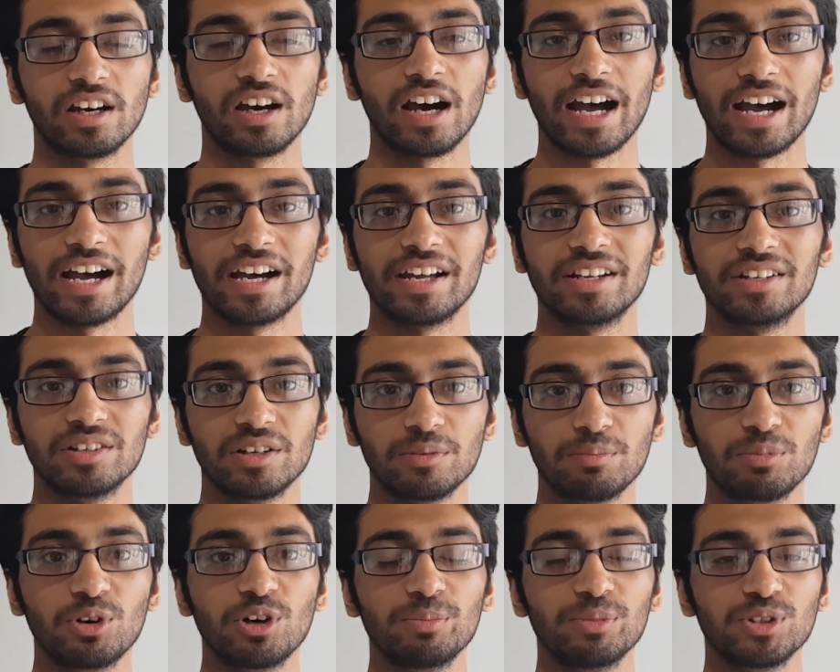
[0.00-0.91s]
I had
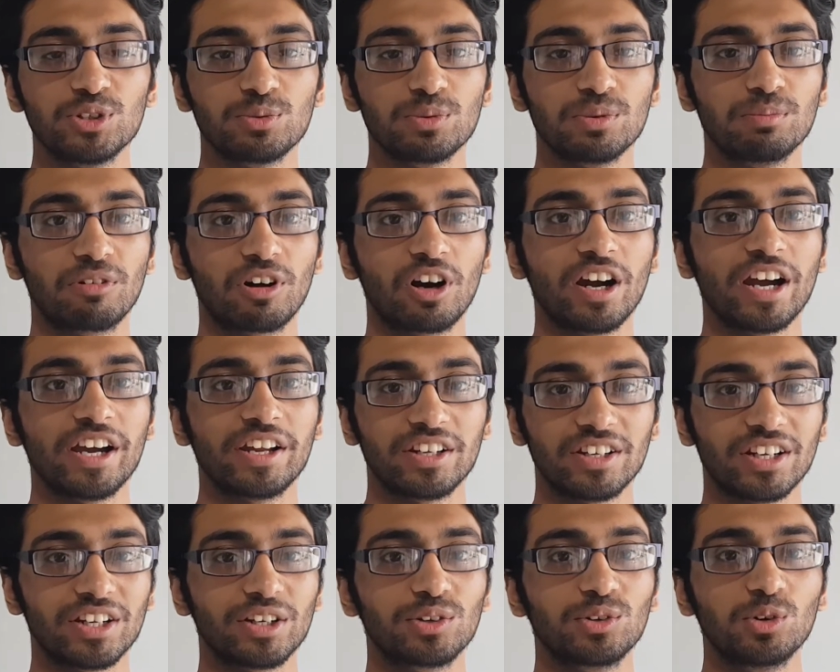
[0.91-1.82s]
appointments with Brian,
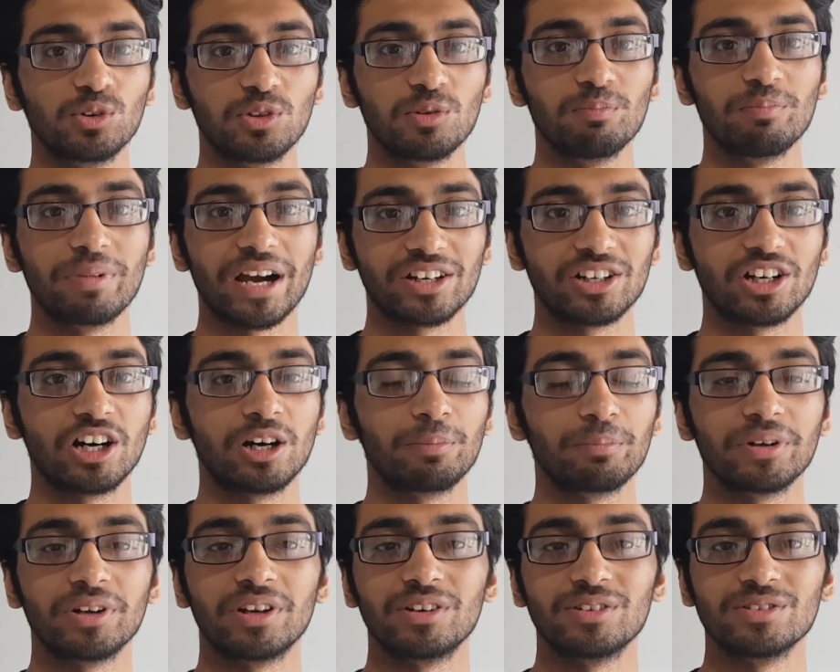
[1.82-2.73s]
and I called them back
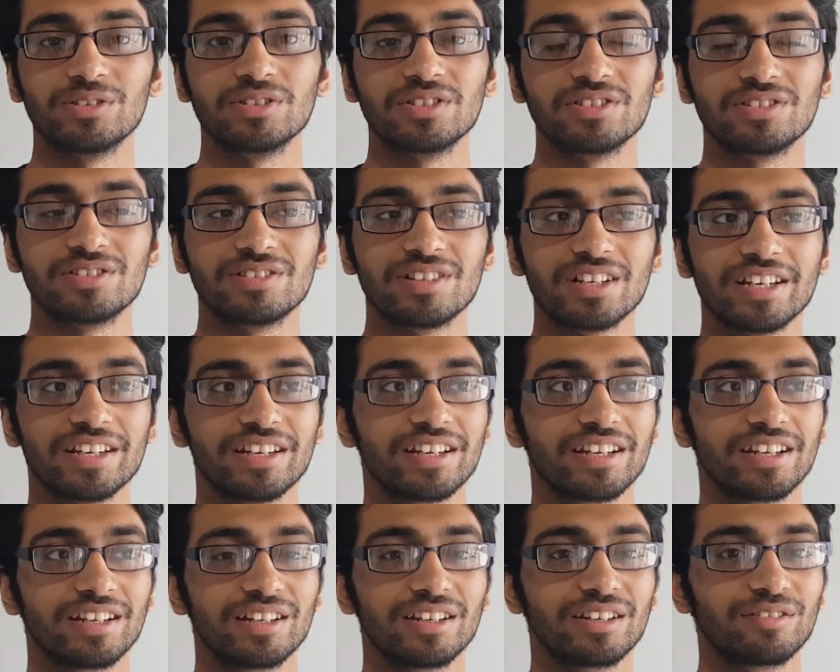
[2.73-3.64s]
up and I was like,
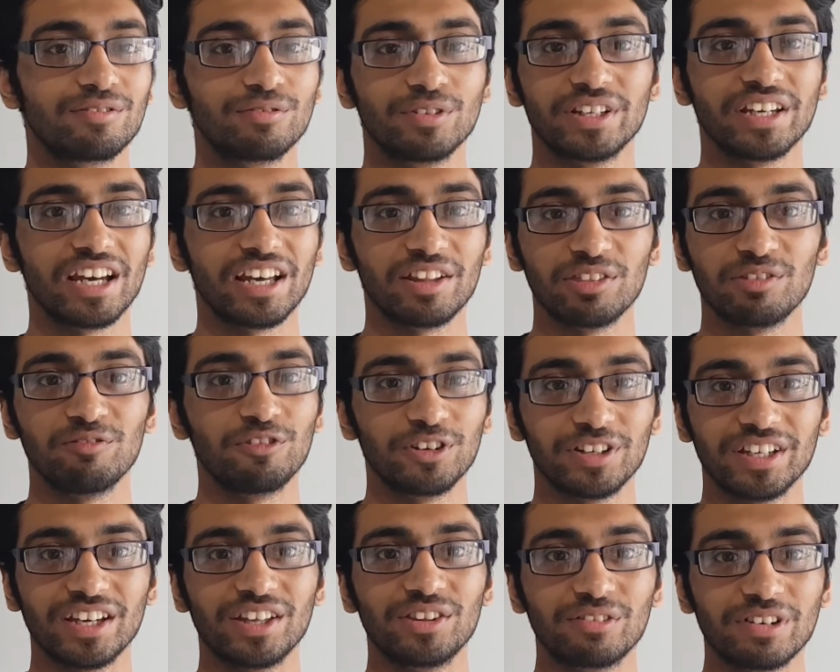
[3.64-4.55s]

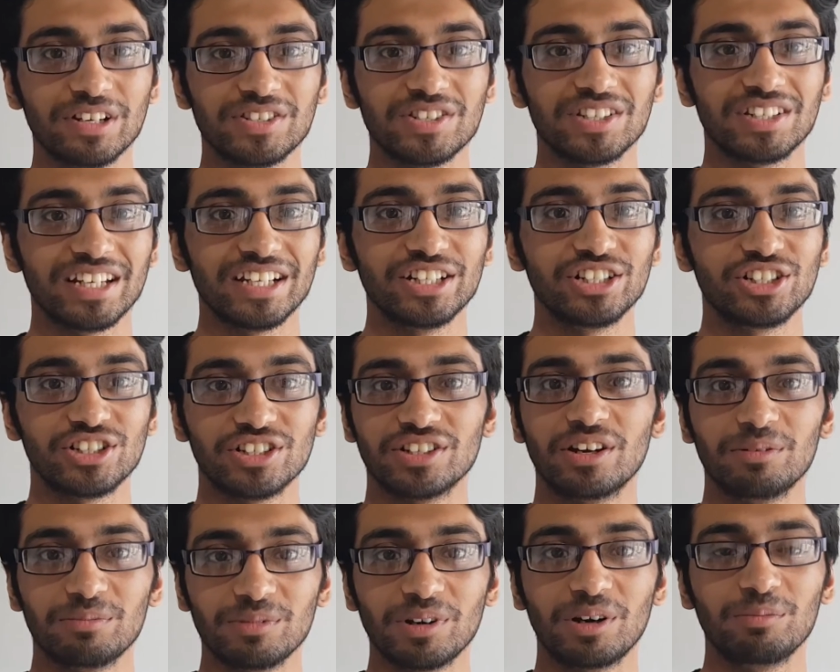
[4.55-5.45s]
forget the resignation.
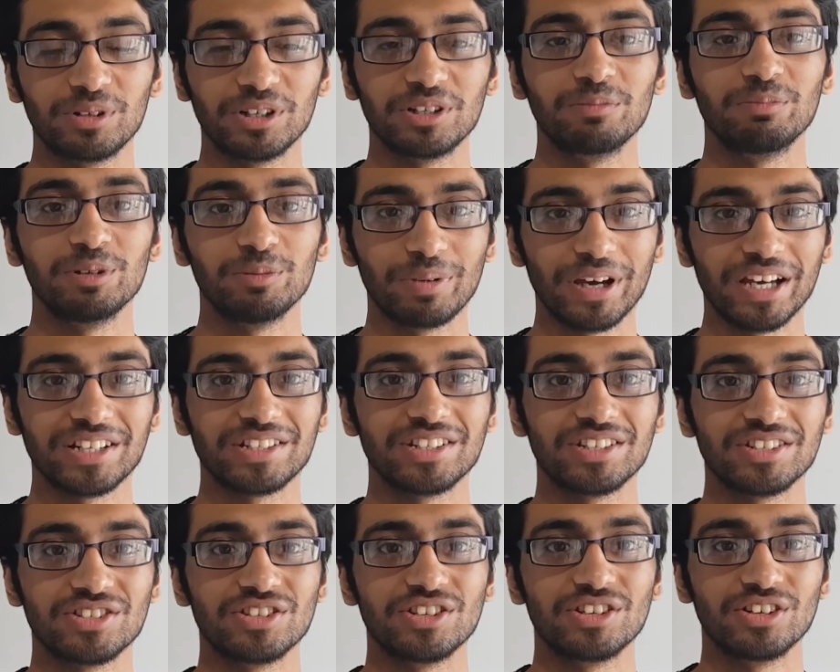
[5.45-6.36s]
I'm going to be
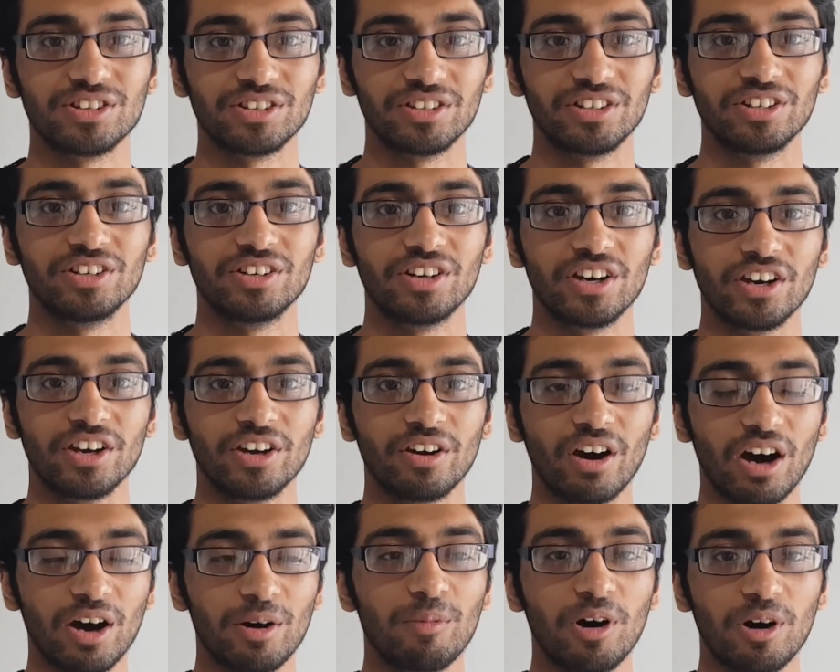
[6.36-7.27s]
better soon.
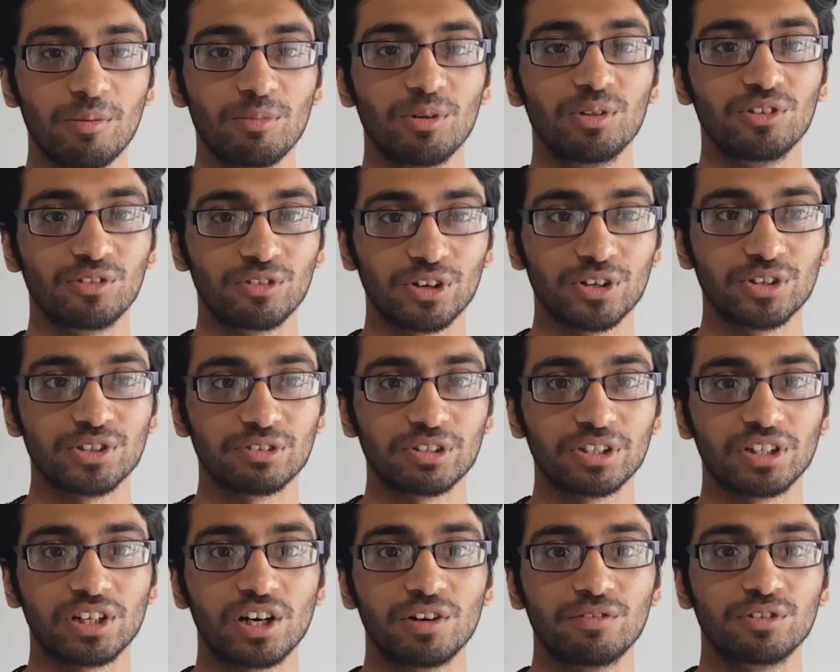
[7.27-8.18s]
I'm on the road to
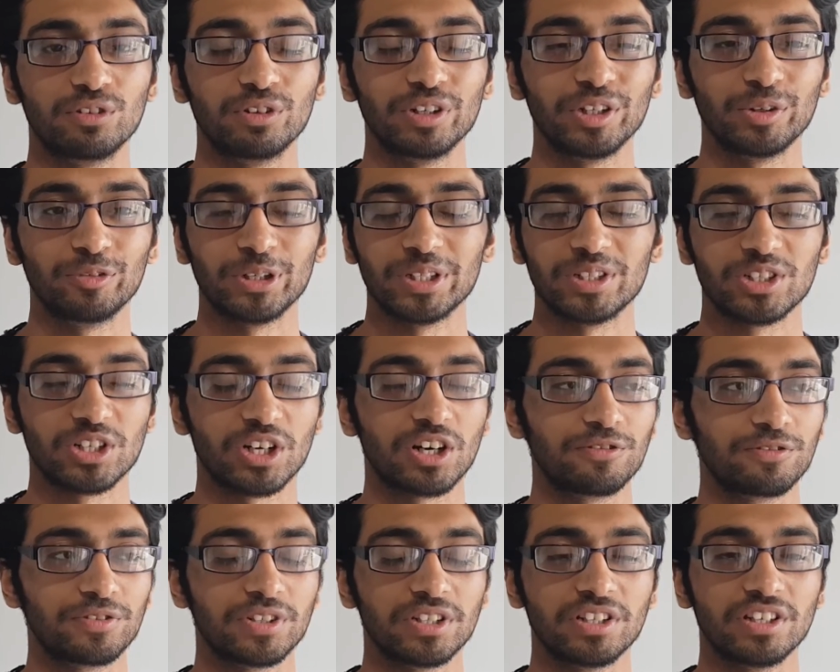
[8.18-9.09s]
recovery, which
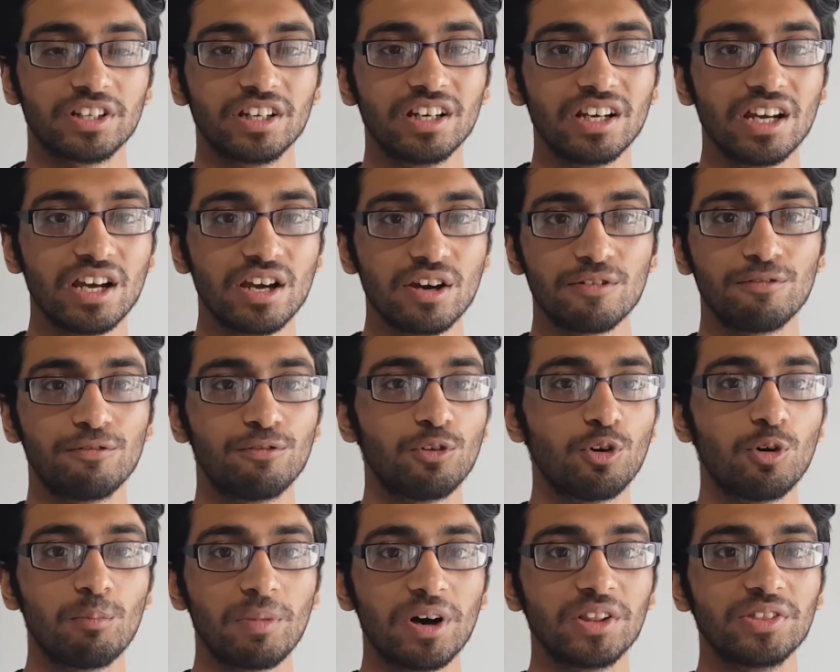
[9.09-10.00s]
after
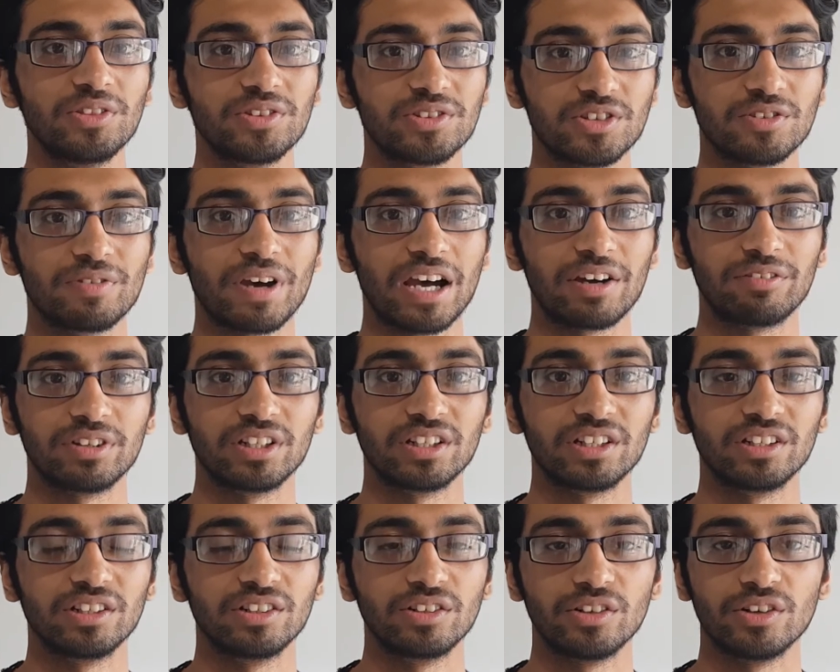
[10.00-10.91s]
4 months of
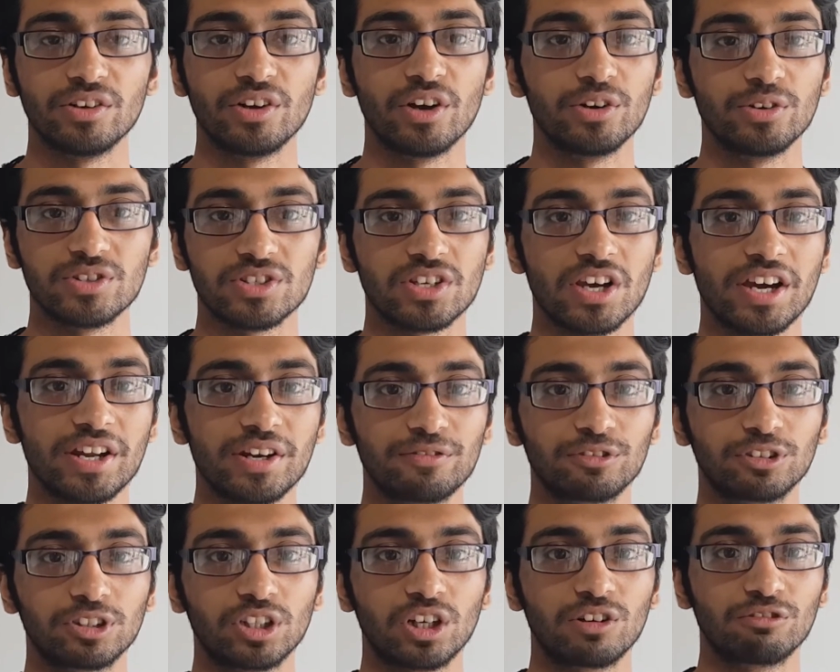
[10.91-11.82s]
having no sign
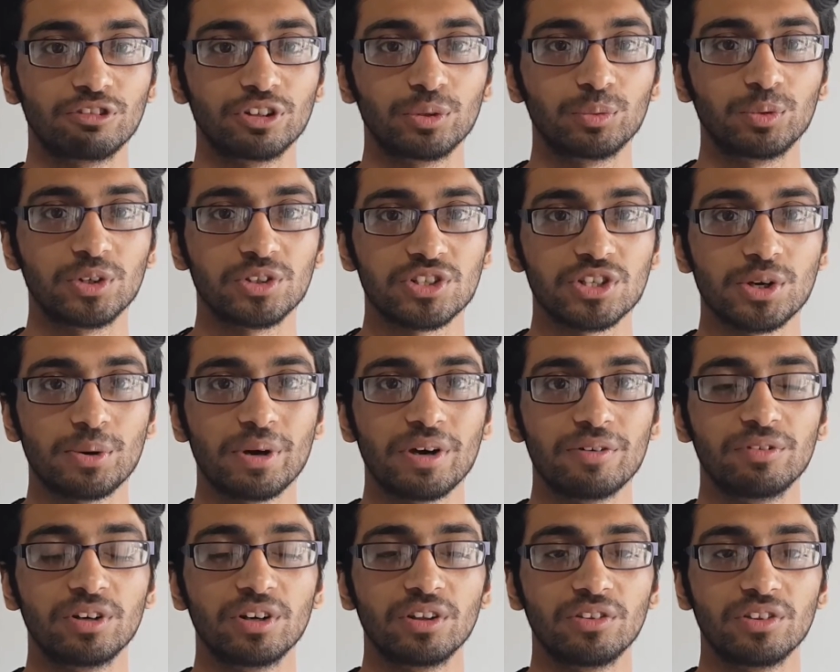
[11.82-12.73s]
of recovery
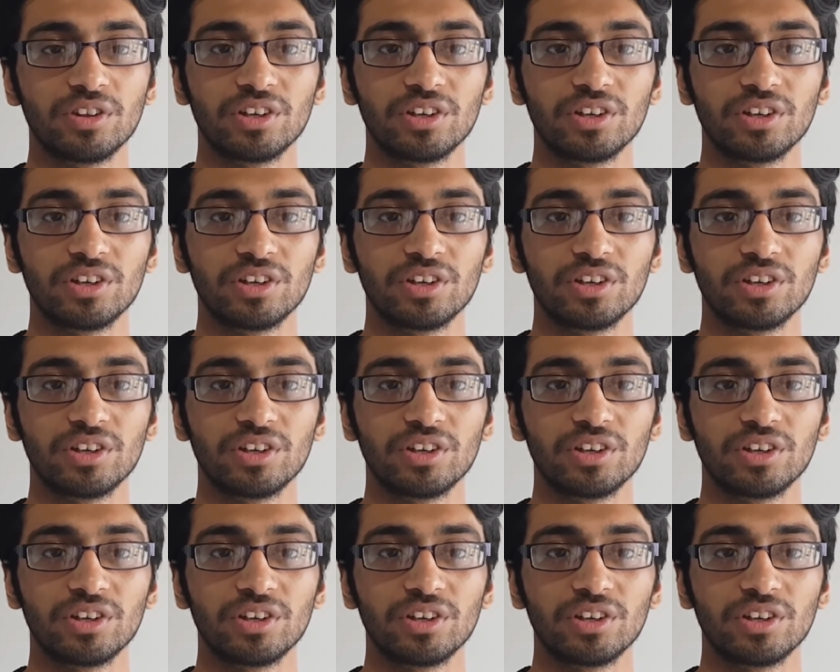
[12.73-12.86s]
whatsoever,